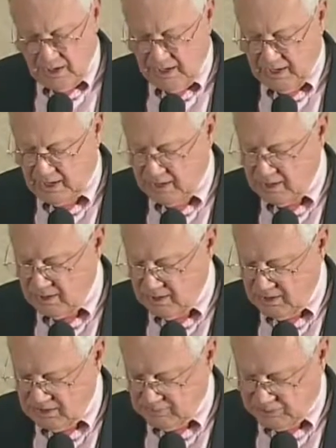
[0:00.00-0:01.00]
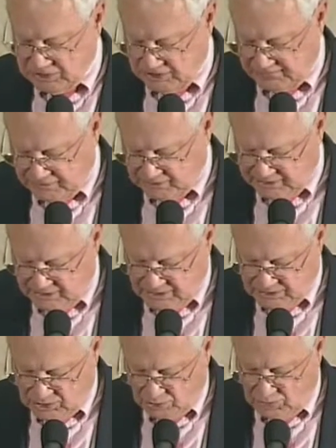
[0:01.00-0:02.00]
and specifically
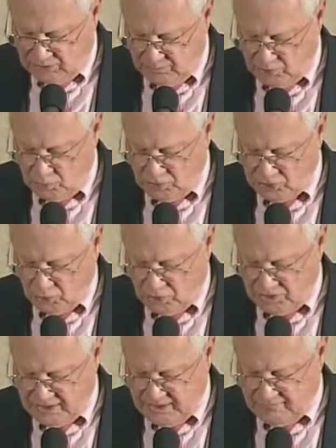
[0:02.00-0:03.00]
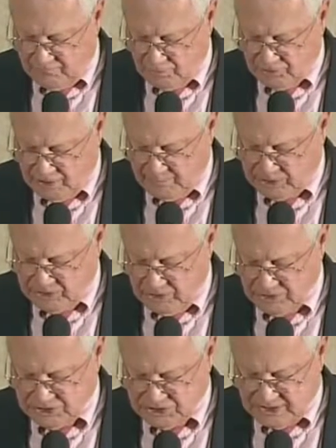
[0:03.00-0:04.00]
told him who was coordinating forthcoming
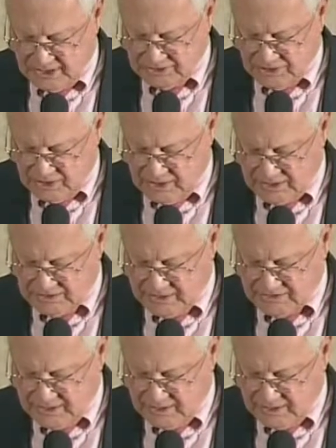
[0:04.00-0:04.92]
terrorist attacks. The United States